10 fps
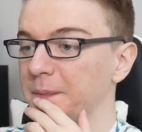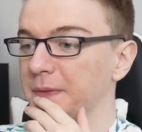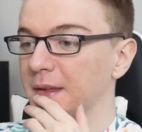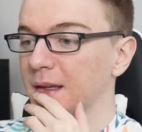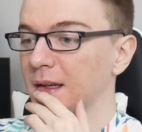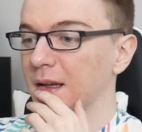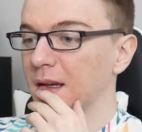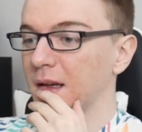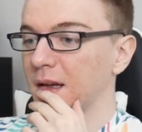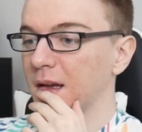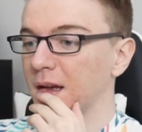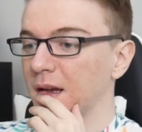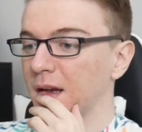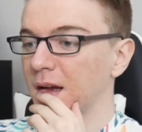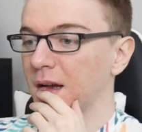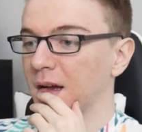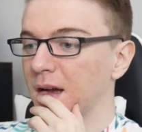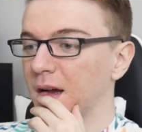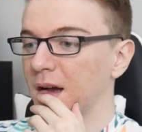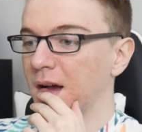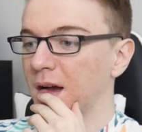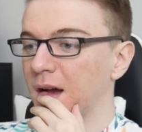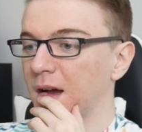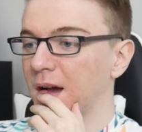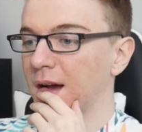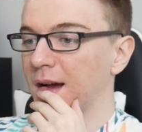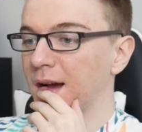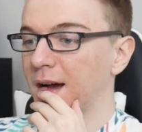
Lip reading: Nothing is said.